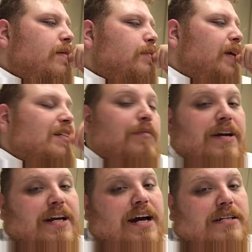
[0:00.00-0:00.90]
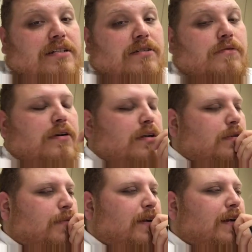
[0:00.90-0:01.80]
That's my Texas rig.
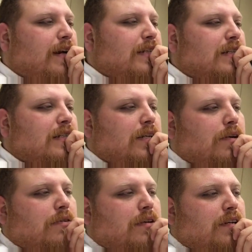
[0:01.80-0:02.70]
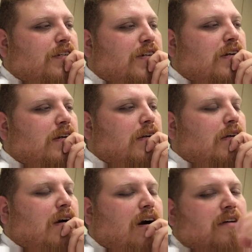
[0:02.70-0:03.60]
My Texas, the
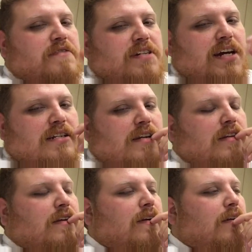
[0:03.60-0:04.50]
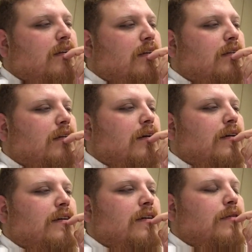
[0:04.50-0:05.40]
offsets and the
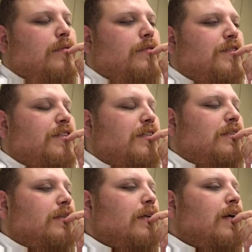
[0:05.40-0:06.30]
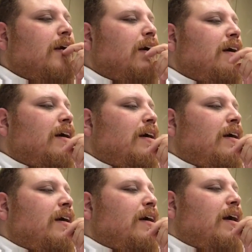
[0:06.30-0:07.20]
EWGs.
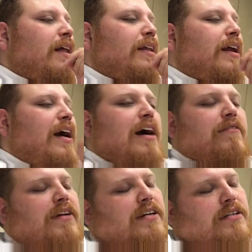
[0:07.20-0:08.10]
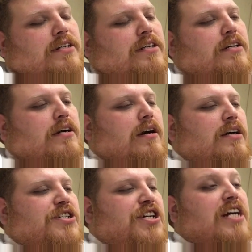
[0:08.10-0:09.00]
And then I have like
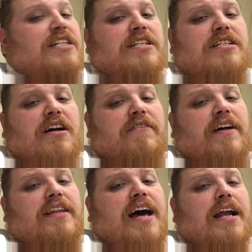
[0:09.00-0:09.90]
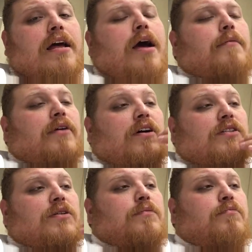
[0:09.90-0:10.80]
jigs and stuff like that, but
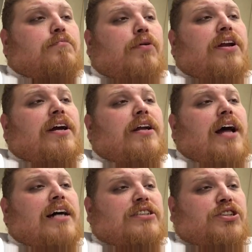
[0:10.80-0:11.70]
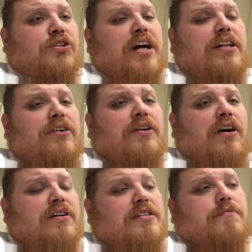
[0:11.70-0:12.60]
also putting it as a trailer
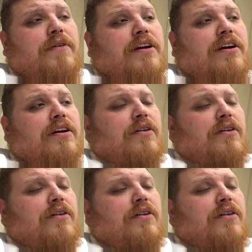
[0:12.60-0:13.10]
on a spinner